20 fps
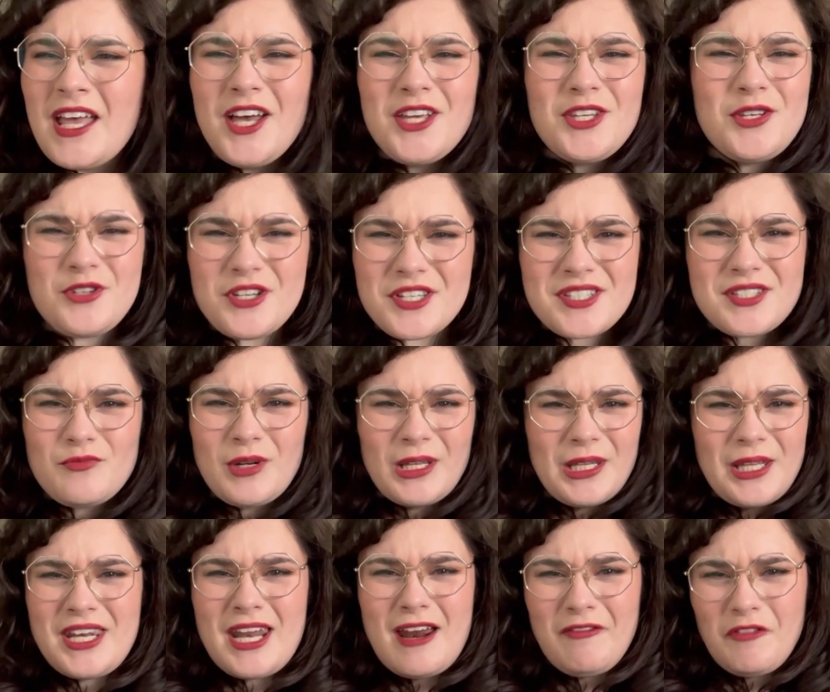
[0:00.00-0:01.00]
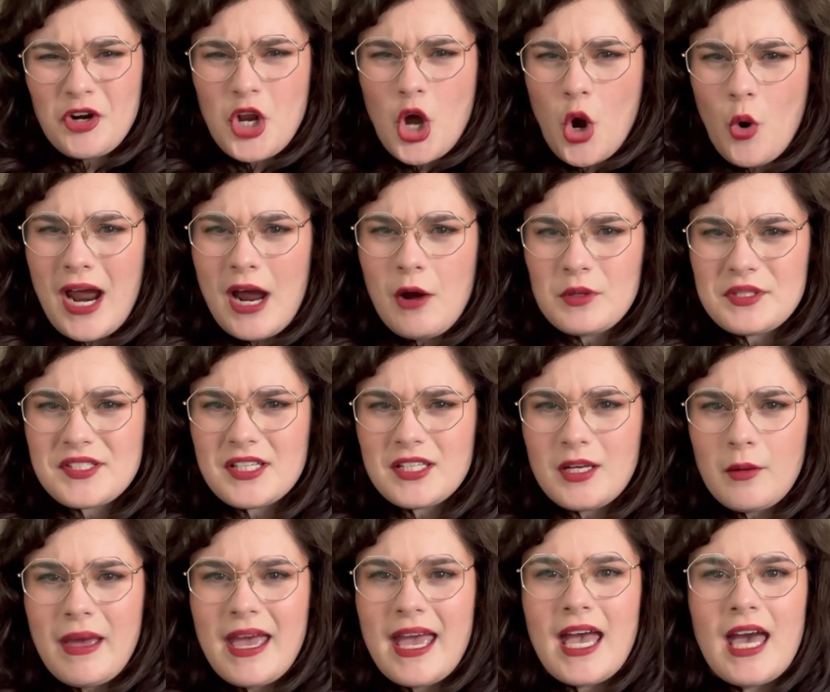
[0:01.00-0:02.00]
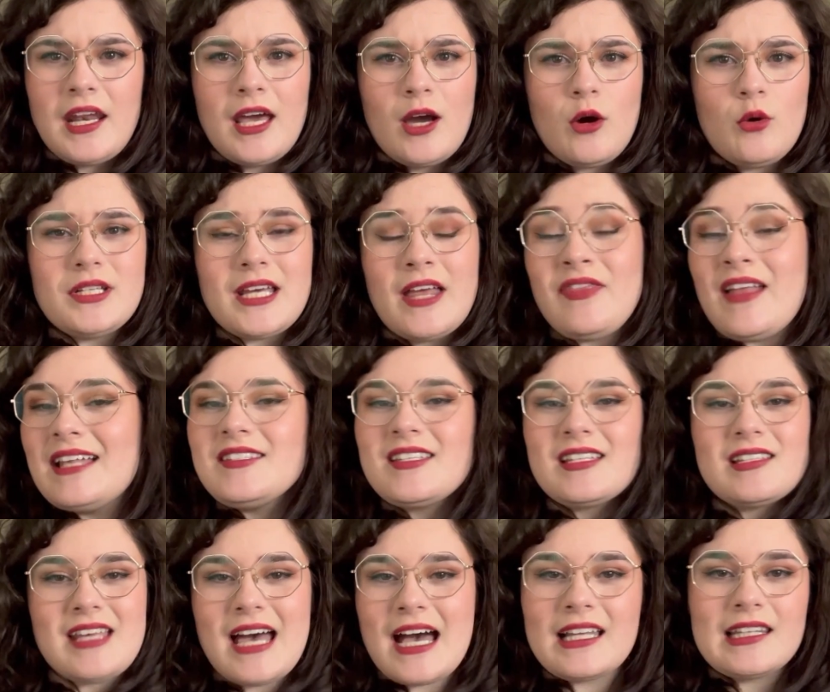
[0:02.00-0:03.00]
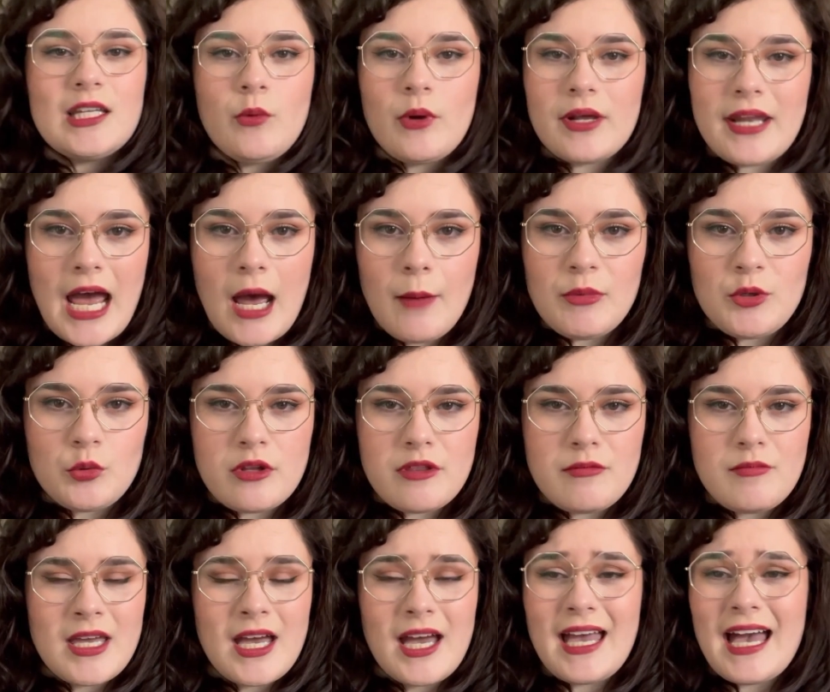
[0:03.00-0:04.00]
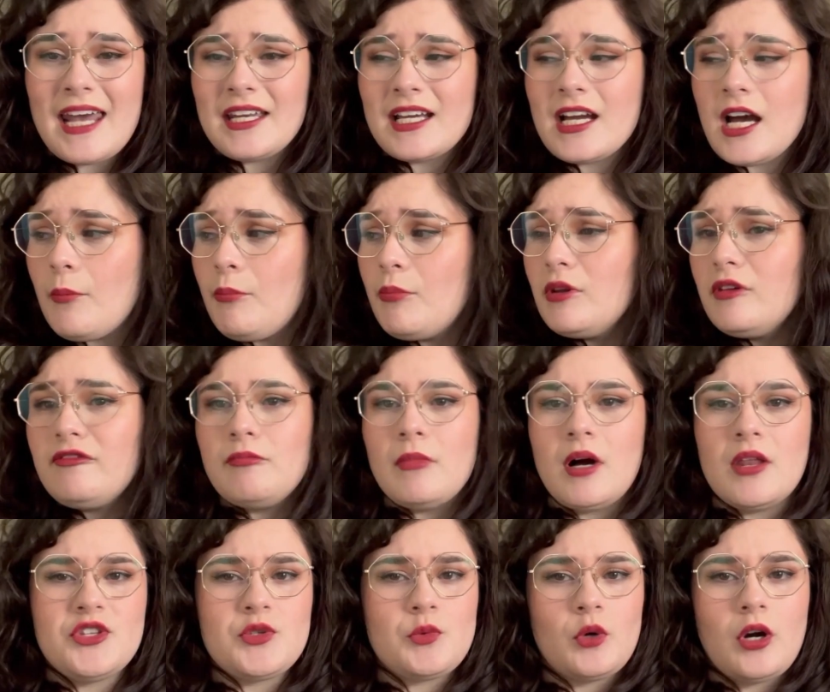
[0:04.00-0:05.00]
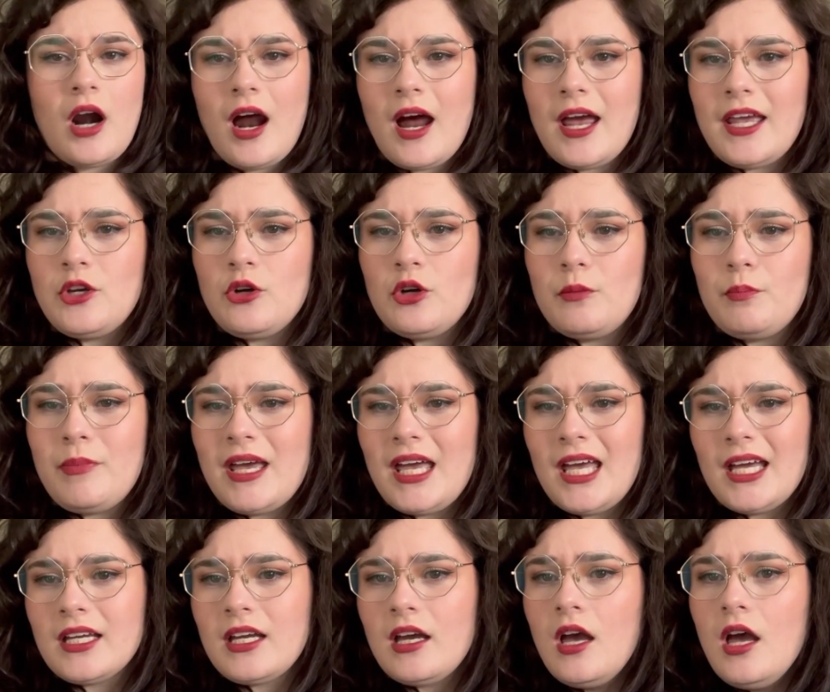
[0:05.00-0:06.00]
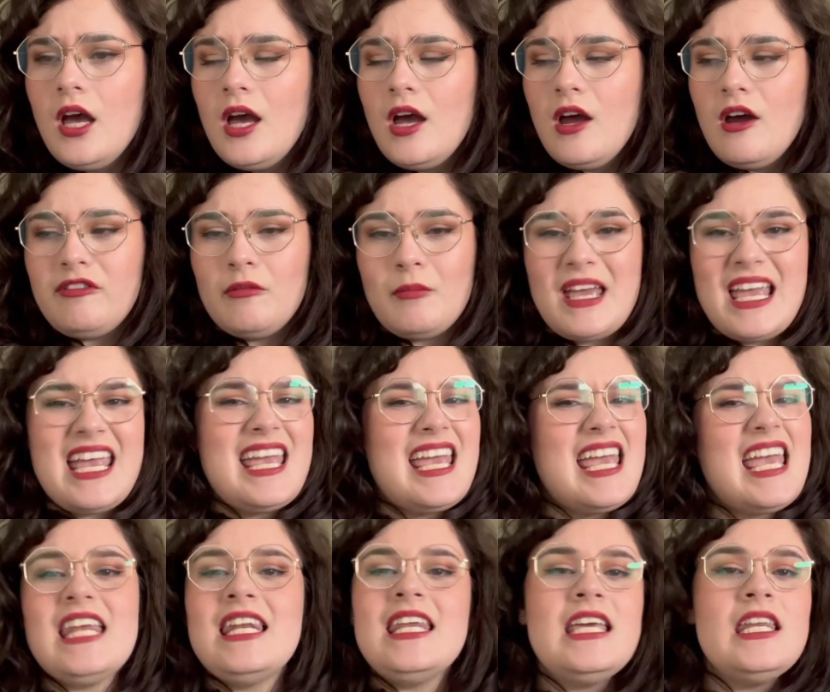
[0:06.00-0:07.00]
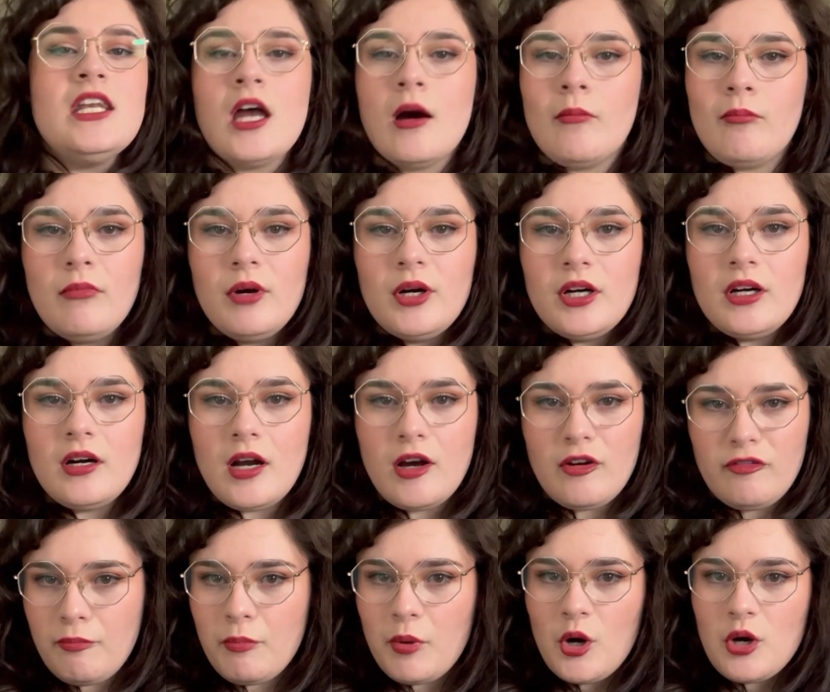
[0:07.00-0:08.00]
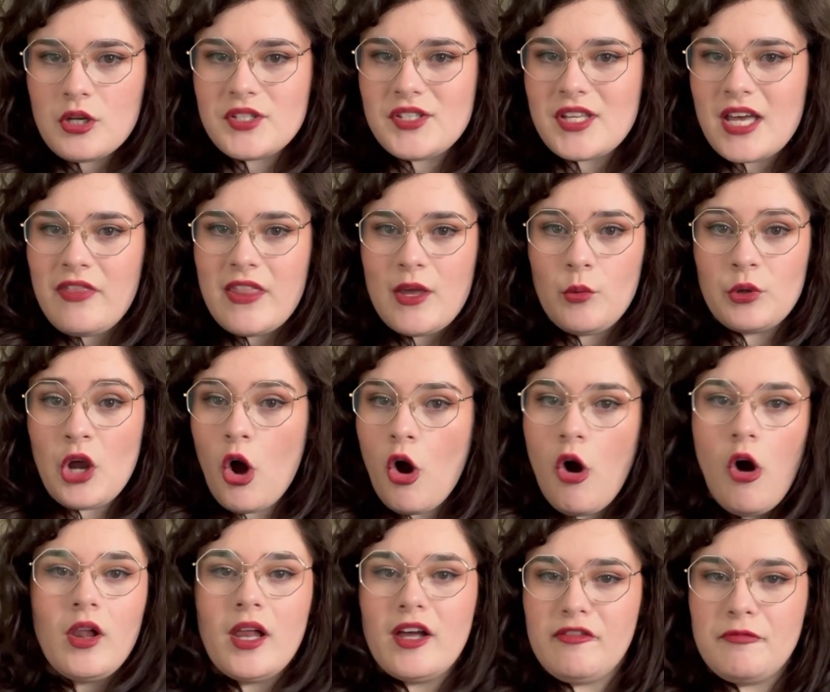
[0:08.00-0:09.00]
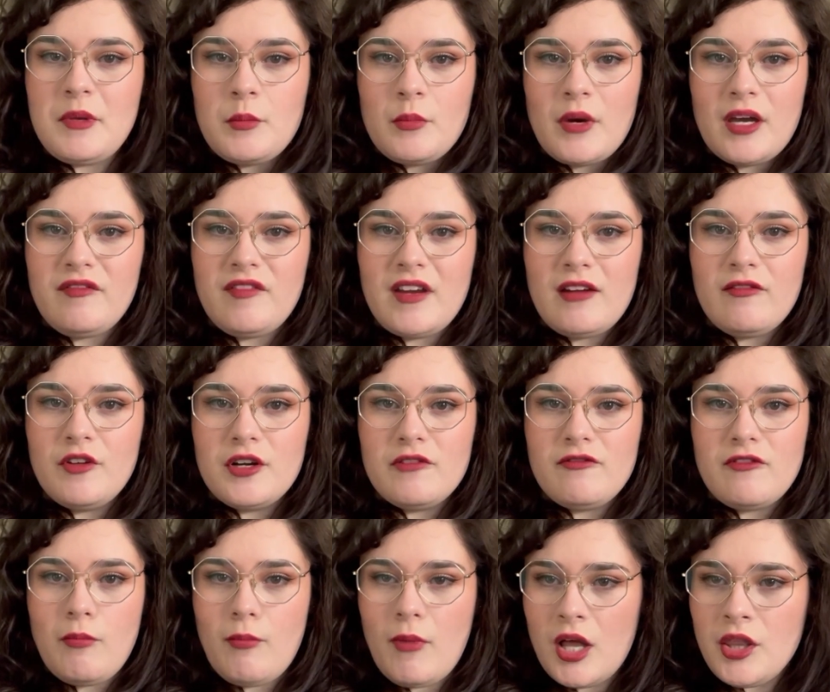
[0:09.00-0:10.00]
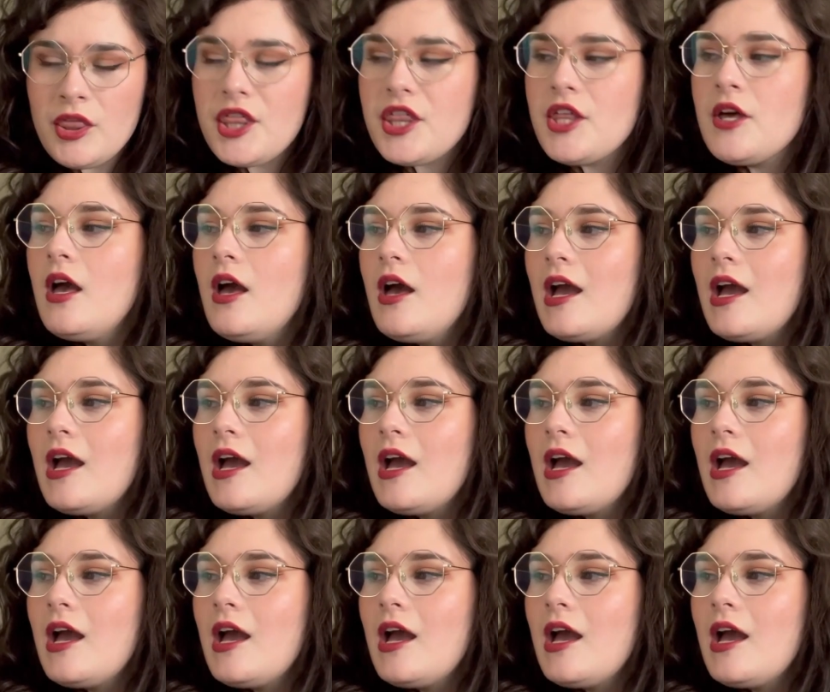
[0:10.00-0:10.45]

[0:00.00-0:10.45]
You just really never know how it's going to pan out. And that's exactly what happened with me. I had a couple of months where I could pick from any number of books and they would all have been my favorite of the month.